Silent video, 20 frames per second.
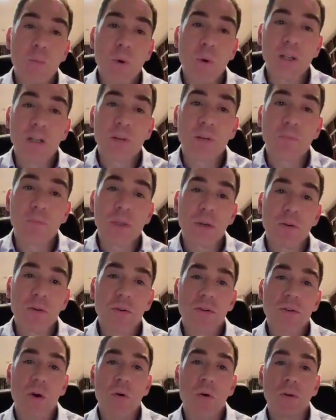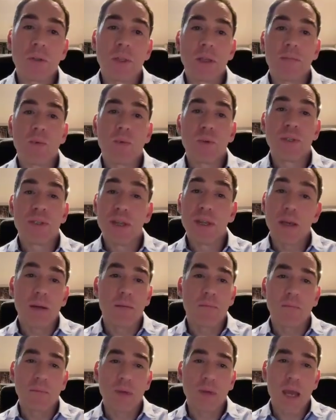when it appears only
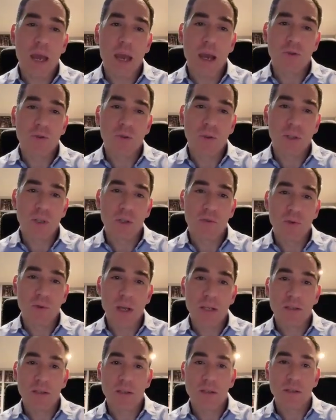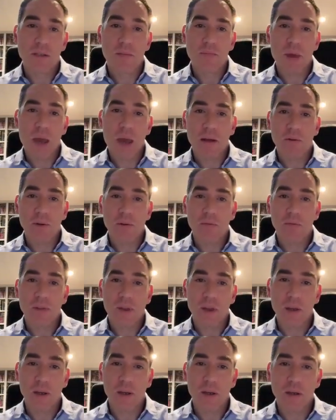Modim actually addresses the matter
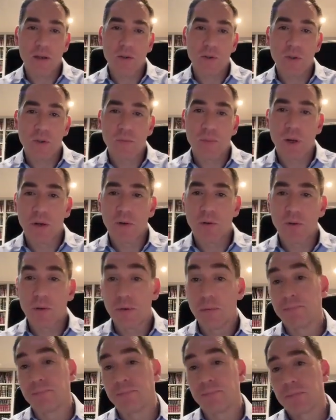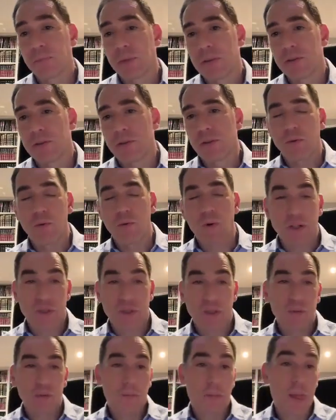of thanking HaKadosh Baruch Hu? That's a good
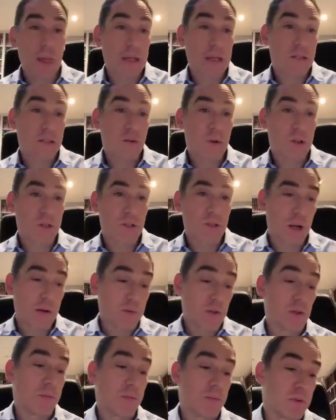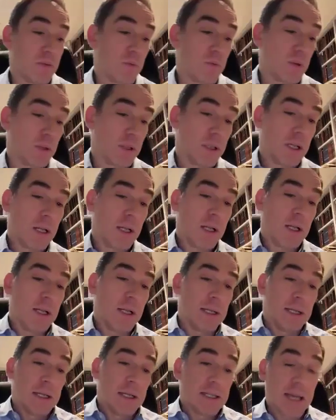question. That's a question that I've heard before.
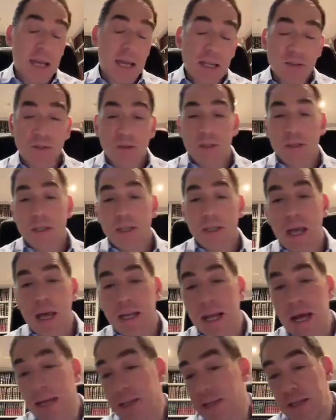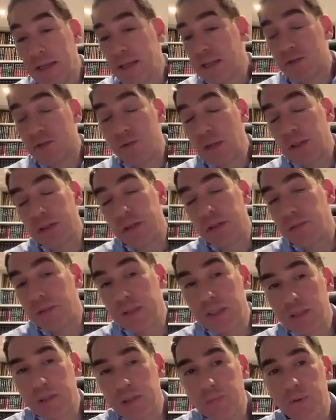The answer to that, I think, is
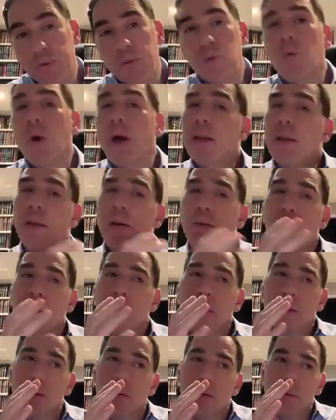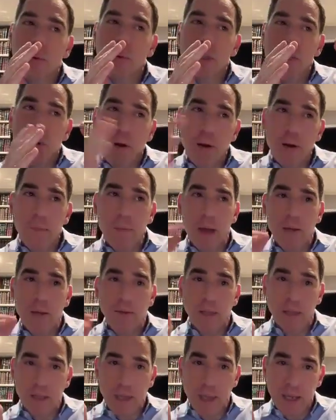relatively simple. When we talk
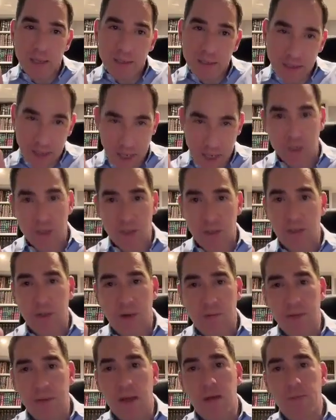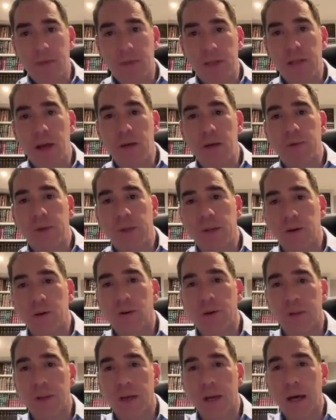about like a section of the Amidah being
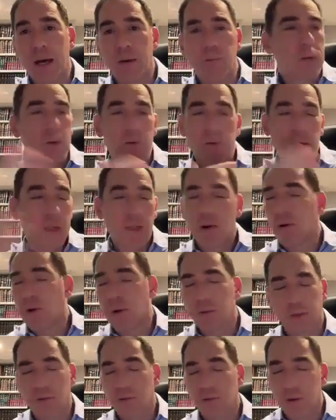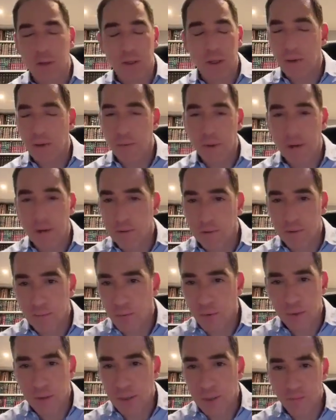Hoda'ah, we really are only talking about
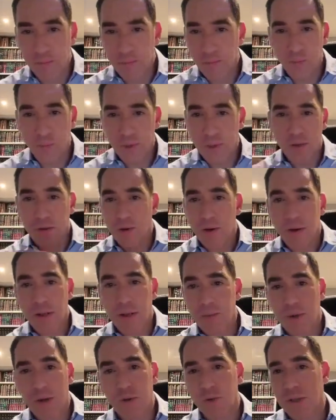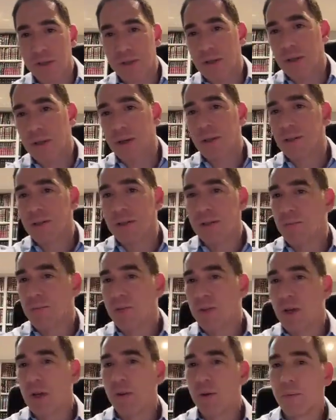Modim. We're not talking about Retzeh and
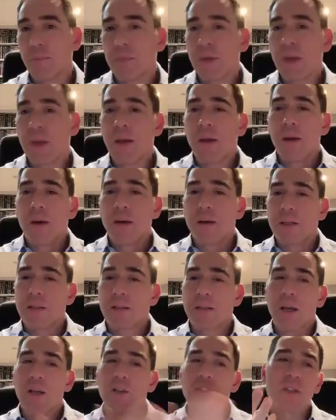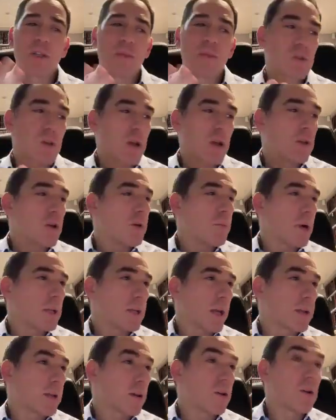Sim Shalom. Retzeh and Sim Shalom
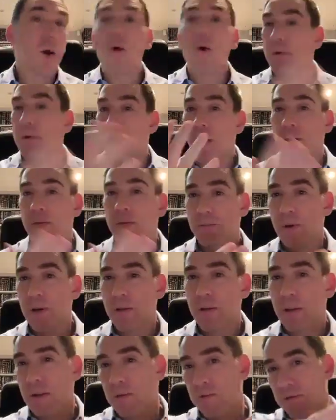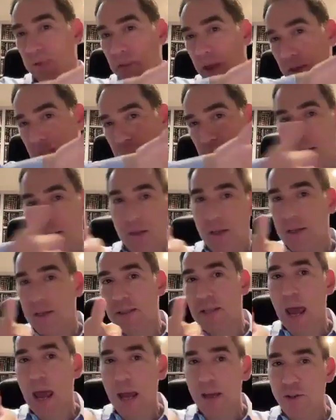are like a coda, right? They've been
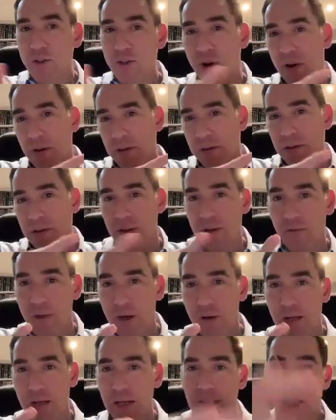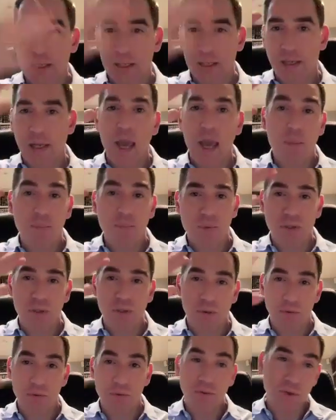attached on to the very end like a
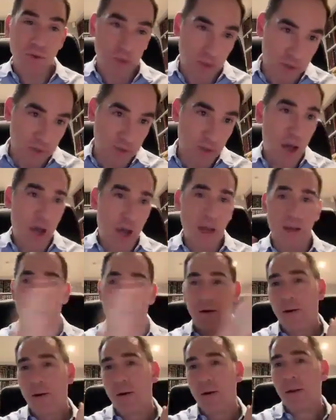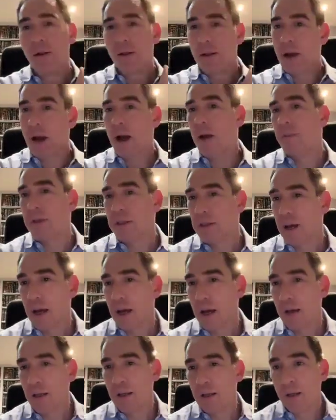capstone to the entire
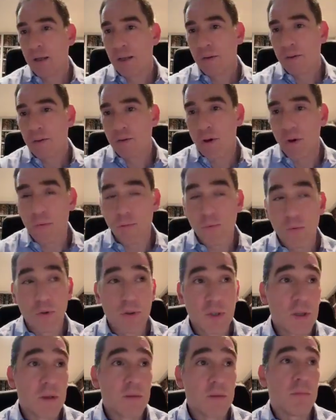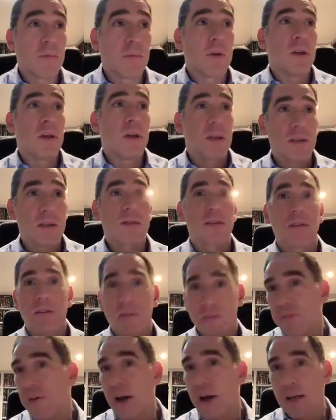Amidah. So Modim
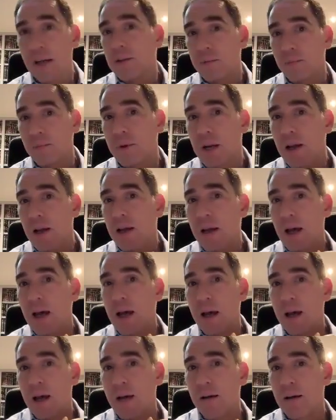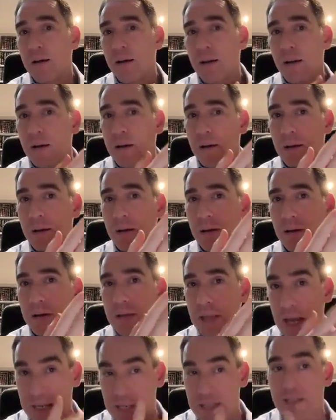is the final beracha
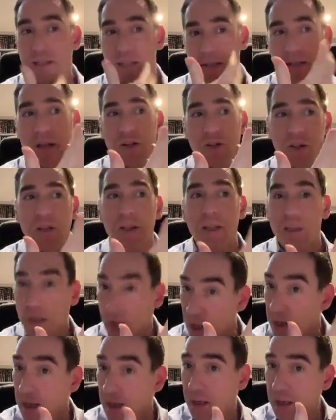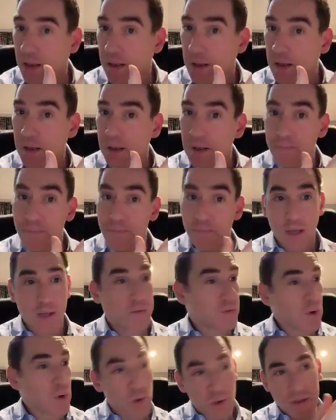that is essentially thanking,
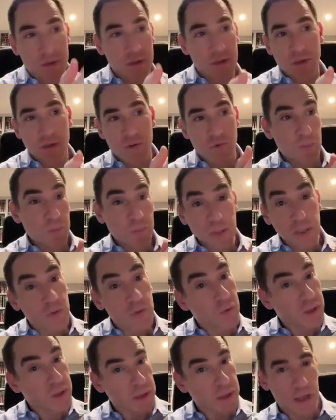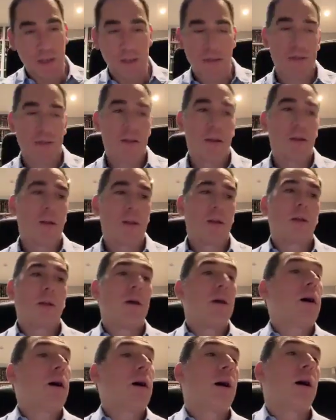and of course it is replete with thanks,
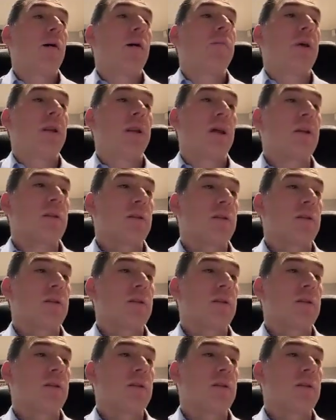and